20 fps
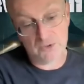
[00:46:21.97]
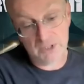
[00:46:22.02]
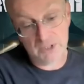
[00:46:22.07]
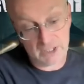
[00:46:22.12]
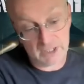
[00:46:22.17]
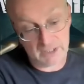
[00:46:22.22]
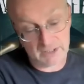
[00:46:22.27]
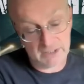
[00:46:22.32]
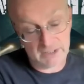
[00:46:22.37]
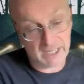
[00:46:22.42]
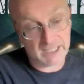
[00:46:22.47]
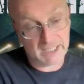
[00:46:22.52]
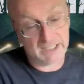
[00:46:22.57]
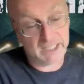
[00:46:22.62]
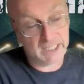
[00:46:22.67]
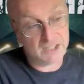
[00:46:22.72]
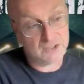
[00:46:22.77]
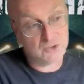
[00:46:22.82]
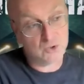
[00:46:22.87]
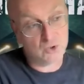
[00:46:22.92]
doing the
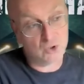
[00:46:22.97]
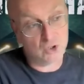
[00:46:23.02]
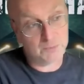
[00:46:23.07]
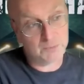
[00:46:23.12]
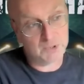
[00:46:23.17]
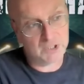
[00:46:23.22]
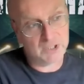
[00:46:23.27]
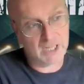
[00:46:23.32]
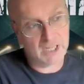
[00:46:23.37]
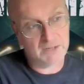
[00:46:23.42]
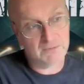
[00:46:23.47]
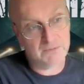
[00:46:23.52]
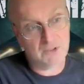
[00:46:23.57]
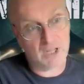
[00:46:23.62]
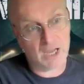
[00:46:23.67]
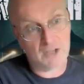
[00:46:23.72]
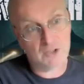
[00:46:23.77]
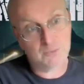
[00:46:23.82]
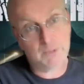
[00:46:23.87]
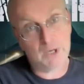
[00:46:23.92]
1980 story, but then
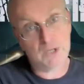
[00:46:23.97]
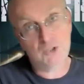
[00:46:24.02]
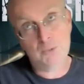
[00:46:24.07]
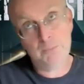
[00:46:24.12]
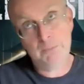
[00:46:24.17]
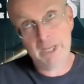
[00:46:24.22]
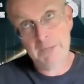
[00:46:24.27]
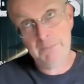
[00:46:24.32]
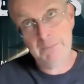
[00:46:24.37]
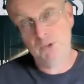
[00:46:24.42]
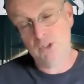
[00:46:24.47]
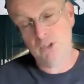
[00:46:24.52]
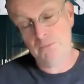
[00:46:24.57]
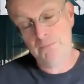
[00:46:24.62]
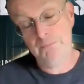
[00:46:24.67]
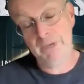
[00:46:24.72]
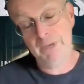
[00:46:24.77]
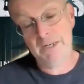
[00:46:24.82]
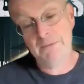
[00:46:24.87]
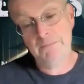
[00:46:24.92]
I spoke to people
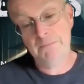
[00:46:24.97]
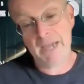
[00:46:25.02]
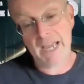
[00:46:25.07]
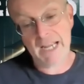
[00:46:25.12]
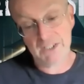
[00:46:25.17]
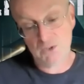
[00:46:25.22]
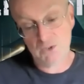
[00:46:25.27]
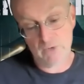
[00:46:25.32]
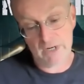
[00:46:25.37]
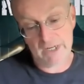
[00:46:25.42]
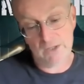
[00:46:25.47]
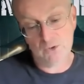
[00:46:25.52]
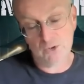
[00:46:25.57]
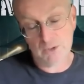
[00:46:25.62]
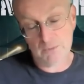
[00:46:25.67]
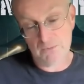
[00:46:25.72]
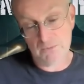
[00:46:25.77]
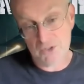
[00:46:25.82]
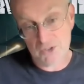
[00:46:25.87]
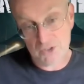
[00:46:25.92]
who've been back to
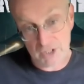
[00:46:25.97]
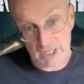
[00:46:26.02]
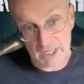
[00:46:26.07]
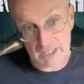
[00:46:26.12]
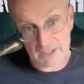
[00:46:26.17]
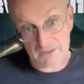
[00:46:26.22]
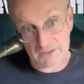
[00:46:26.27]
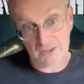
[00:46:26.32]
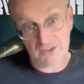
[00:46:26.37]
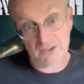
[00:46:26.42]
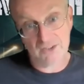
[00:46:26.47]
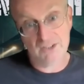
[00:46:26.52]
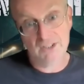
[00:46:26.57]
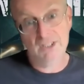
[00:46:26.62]
Rendlesham since,